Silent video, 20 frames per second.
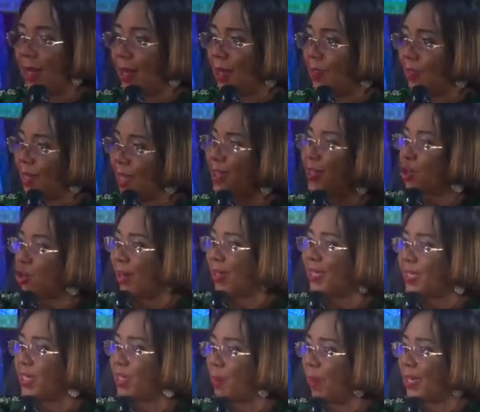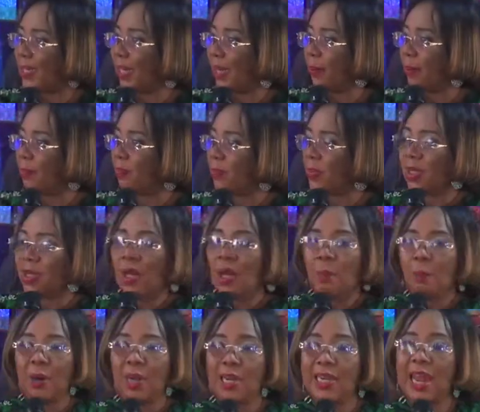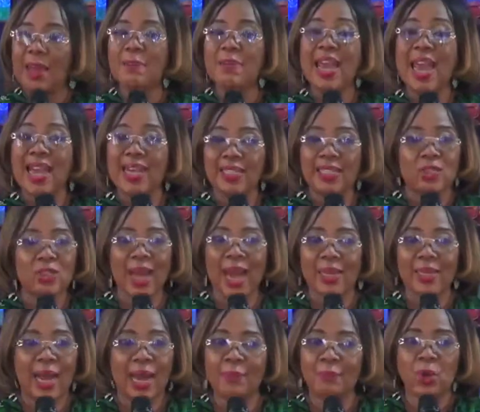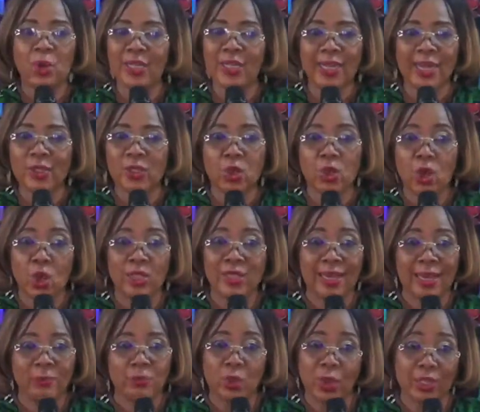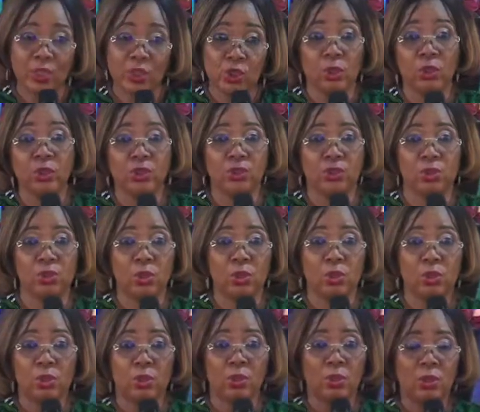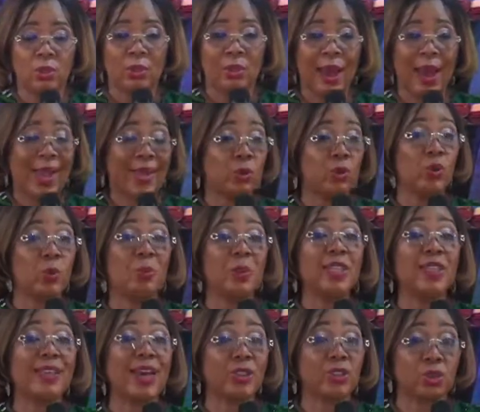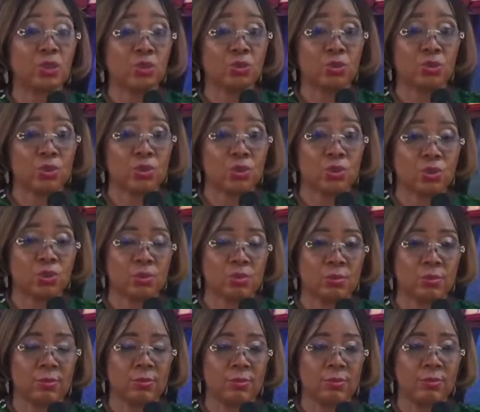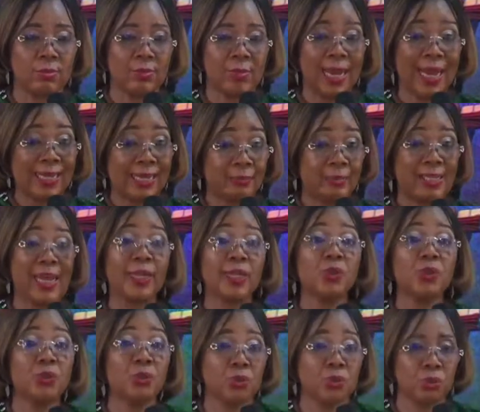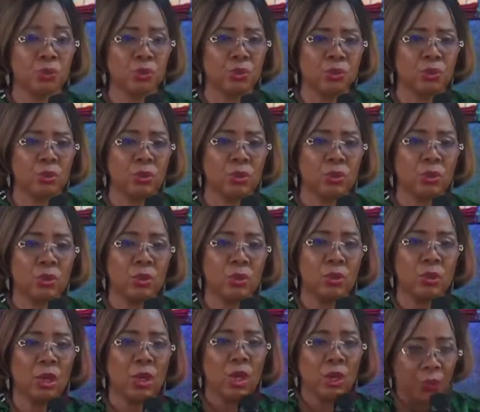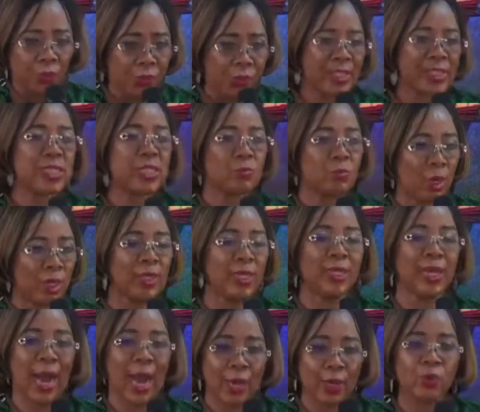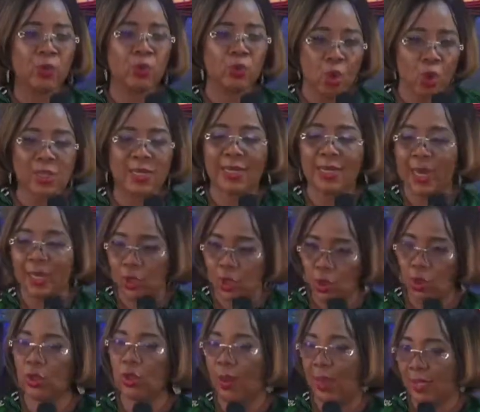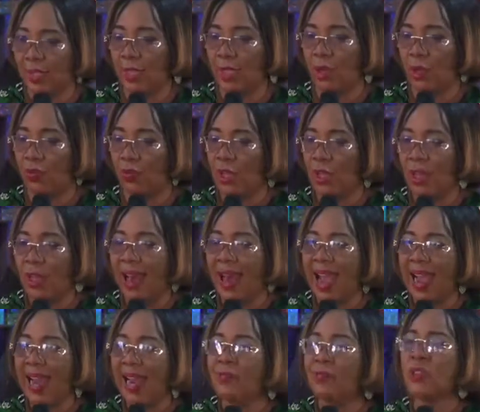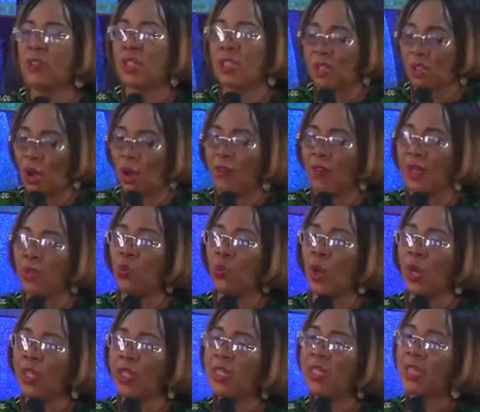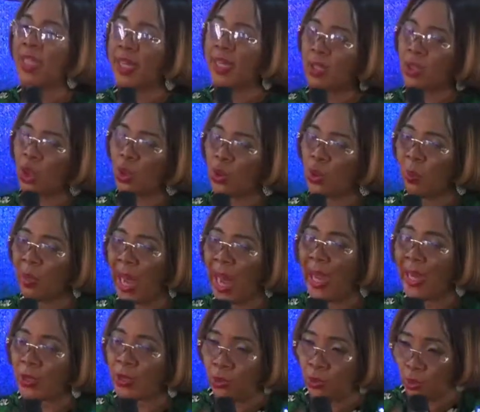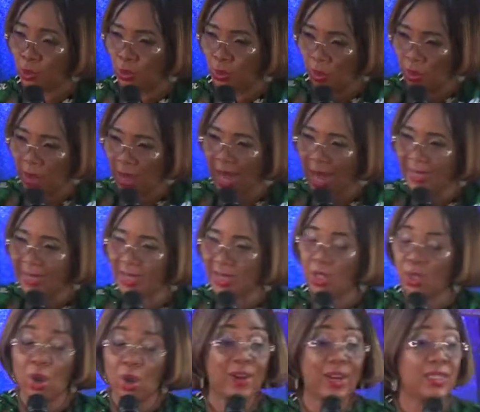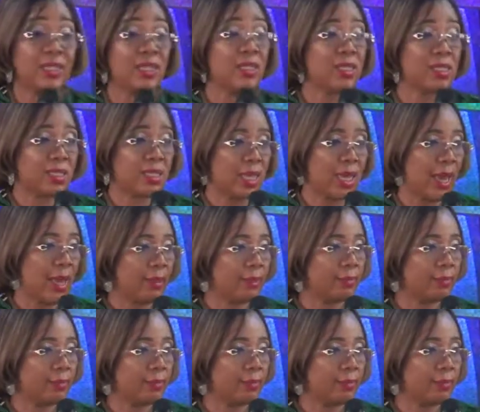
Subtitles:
they are threatened by them. But let me end it. I'm not here to condemn you and judge you. I could be in that shoes. And I'm telling you the truth. This morning, I rose and I told myself, I have discovered what it takes not to be idle. I discovered it this year.